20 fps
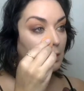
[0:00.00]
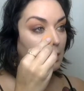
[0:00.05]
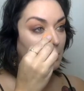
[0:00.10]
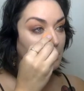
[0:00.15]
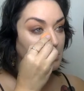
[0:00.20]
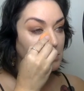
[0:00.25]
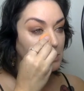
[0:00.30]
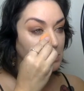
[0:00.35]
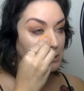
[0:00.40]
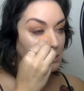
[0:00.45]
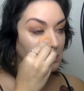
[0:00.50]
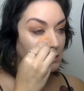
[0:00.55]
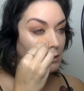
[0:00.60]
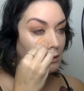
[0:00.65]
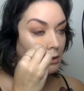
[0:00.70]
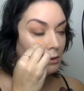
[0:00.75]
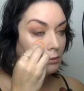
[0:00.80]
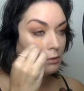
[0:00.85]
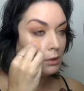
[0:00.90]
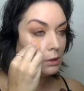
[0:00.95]
I'm just going
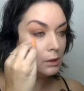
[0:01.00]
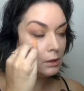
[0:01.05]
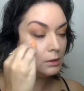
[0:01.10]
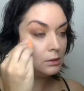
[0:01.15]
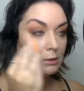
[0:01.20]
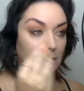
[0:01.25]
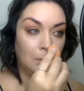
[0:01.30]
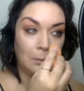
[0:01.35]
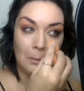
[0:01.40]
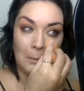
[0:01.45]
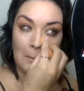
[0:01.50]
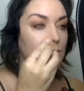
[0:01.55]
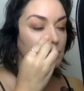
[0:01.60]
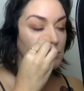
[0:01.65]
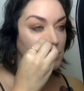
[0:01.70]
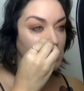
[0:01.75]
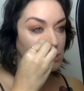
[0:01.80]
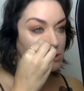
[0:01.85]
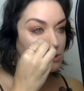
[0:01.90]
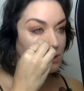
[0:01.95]
to go in and
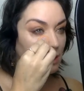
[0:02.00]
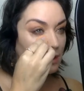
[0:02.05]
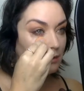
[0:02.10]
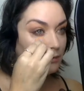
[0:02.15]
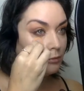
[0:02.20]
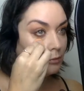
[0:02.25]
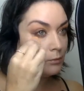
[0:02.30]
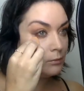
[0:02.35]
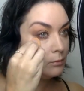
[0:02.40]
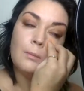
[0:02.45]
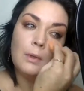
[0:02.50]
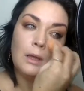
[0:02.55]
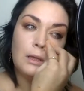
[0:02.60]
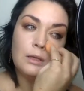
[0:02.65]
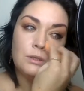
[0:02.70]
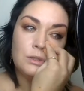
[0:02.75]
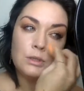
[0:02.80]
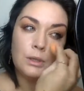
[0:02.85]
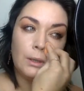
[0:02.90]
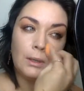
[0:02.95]
just kind of make
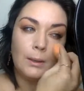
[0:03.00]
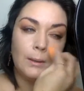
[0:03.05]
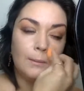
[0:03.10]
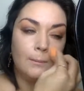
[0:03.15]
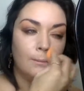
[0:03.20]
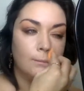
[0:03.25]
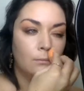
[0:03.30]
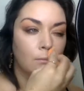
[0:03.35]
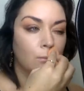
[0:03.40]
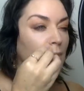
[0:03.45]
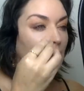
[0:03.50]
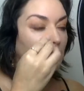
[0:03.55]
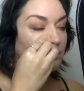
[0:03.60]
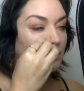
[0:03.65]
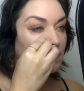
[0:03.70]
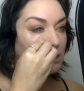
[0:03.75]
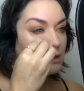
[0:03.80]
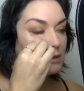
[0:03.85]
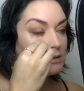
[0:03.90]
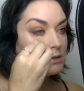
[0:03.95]
sure
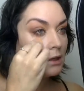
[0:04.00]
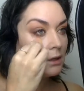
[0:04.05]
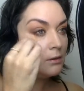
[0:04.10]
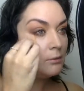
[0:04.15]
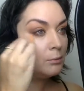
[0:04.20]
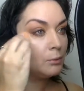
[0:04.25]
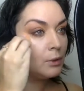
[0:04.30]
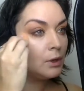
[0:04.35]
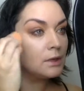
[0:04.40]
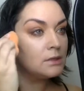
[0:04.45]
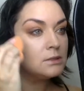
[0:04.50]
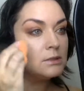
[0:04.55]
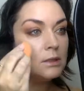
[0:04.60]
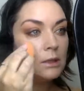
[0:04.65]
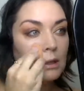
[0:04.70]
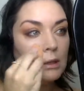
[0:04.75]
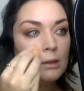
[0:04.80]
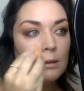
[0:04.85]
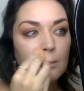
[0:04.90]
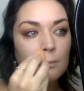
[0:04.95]
everything's kind of pressed
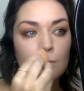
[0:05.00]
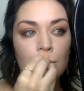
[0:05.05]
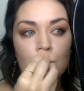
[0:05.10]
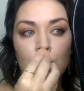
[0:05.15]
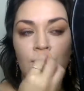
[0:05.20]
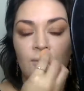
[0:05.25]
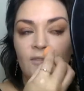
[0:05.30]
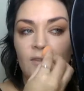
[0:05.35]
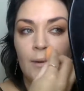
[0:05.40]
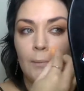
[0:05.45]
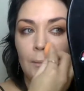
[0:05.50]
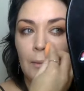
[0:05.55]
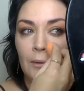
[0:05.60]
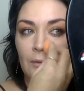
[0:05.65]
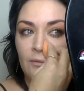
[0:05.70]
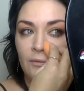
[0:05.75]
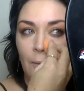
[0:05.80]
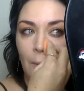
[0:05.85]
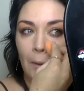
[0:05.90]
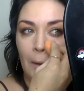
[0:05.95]
in from
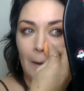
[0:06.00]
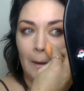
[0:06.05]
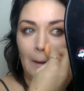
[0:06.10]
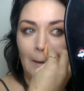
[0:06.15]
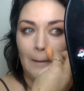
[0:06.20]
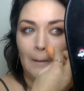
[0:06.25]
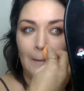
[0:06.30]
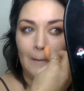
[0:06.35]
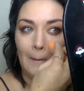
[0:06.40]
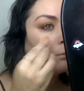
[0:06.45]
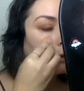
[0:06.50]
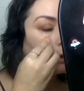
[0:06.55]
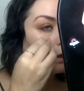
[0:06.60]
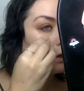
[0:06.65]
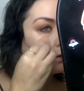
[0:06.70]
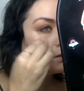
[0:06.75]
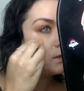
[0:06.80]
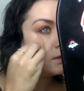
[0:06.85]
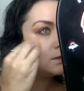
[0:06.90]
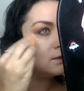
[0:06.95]
before,
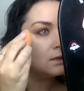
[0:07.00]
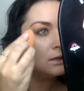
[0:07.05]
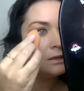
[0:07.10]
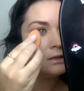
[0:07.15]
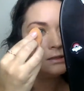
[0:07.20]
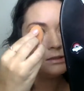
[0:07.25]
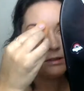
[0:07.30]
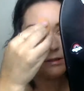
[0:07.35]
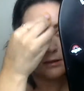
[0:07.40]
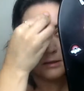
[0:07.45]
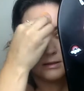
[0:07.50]
because this is